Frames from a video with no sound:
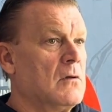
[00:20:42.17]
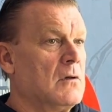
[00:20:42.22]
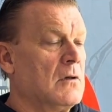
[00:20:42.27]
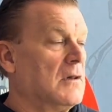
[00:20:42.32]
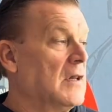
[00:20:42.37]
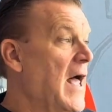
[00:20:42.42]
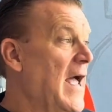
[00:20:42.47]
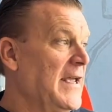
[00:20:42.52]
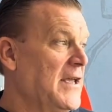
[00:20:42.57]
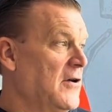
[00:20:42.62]

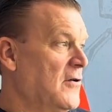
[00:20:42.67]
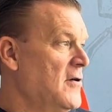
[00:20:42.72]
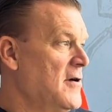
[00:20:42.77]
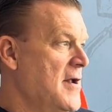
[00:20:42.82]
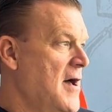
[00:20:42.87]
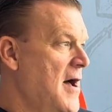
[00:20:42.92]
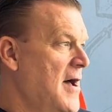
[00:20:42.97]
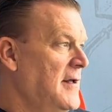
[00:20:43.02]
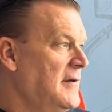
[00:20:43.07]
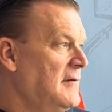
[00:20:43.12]
like it or
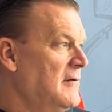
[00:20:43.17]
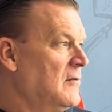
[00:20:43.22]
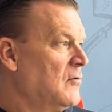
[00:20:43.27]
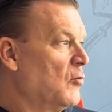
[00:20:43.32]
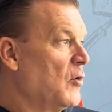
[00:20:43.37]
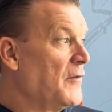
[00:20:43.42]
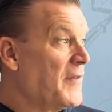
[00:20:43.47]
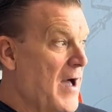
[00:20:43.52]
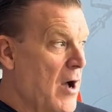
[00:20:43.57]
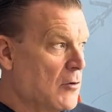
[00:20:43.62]
not,
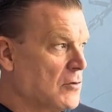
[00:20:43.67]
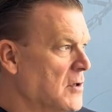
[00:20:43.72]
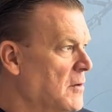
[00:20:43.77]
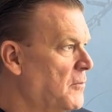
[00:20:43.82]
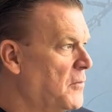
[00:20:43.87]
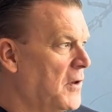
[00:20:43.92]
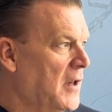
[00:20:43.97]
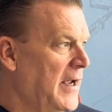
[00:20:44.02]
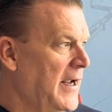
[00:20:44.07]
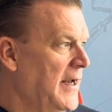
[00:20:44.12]
without
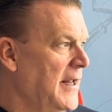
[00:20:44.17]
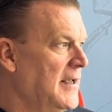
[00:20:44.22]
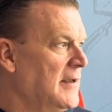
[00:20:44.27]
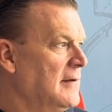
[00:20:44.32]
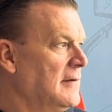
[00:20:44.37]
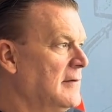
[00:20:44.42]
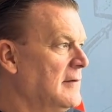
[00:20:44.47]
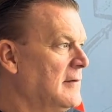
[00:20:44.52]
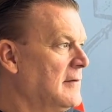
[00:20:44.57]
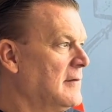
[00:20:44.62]
complaining,
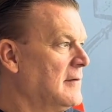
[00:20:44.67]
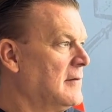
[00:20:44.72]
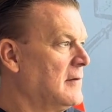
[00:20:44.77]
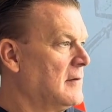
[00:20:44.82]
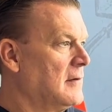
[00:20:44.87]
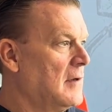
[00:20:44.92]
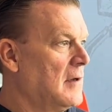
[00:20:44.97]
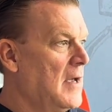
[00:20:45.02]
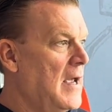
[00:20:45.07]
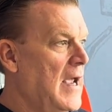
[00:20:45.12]

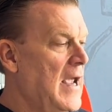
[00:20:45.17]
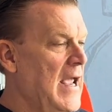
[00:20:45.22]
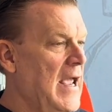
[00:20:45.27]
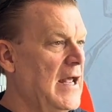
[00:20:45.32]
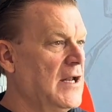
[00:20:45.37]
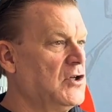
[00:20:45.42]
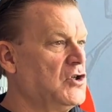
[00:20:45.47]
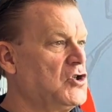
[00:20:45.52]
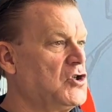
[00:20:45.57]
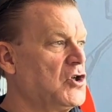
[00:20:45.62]

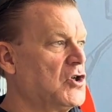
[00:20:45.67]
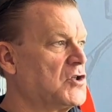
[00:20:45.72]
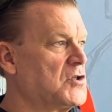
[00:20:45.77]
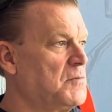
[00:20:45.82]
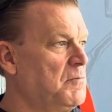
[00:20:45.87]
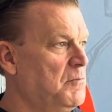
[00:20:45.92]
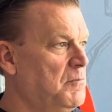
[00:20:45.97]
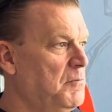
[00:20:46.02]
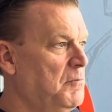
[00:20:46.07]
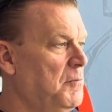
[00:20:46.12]
and just
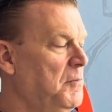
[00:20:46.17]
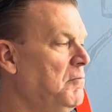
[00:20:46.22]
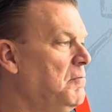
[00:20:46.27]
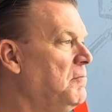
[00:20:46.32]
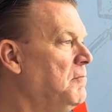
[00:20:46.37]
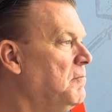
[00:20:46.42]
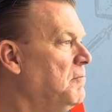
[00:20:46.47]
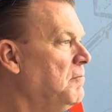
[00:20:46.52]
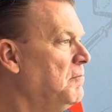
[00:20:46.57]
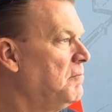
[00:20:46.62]

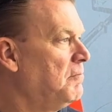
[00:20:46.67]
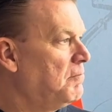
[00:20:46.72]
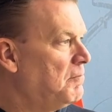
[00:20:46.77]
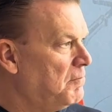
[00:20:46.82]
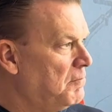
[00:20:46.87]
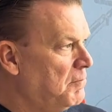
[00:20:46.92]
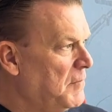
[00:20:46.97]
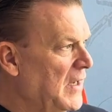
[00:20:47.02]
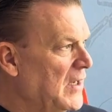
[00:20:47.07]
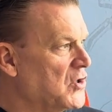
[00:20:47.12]

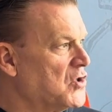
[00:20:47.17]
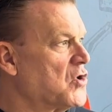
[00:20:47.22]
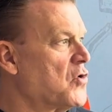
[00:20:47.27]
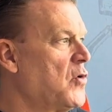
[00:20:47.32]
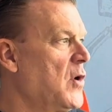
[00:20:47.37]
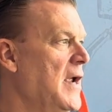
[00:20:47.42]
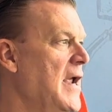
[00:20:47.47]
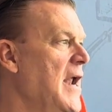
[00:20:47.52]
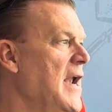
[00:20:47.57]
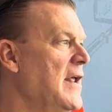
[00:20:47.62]
be as
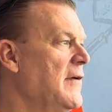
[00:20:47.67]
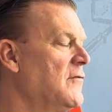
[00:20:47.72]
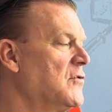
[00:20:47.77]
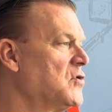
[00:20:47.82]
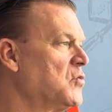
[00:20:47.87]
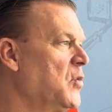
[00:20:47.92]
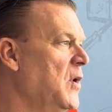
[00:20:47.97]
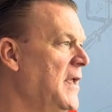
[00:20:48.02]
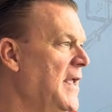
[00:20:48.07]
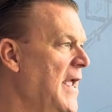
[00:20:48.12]
creative as
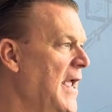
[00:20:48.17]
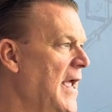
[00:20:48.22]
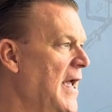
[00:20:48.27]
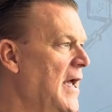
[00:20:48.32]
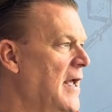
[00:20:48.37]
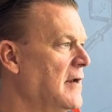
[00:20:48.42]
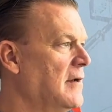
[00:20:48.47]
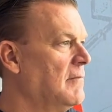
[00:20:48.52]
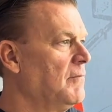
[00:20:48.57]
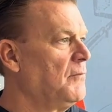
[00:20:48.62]
we
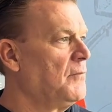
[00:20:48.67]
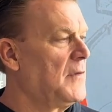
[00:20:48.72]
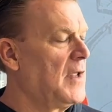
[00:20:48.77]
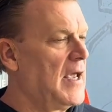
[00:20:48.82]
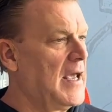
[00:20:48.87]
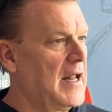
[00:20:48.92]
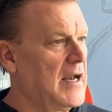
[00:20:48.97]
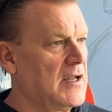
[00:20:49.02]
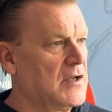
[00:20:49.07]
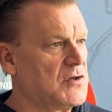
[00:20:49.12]
can
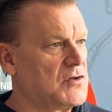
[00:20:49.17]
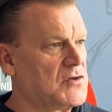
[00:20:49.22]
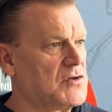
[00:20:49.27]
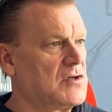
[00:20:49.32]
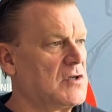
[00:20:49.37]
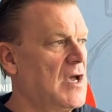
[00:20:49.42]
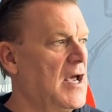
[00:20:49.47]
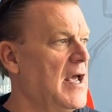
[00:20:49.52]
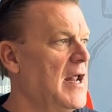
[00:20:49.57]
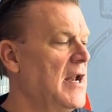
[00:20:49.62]
and
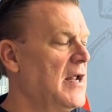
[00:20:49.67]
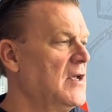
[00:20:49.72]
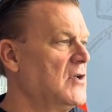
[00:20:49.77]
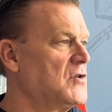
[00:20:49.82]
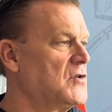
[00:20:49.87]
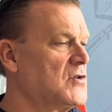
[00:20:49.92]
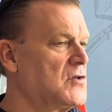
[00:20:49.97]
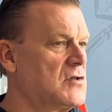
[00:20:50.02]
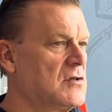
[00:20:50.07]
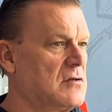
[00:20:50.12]

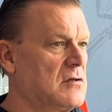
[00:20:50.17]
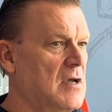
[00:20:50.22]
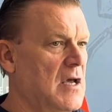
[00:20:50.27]
as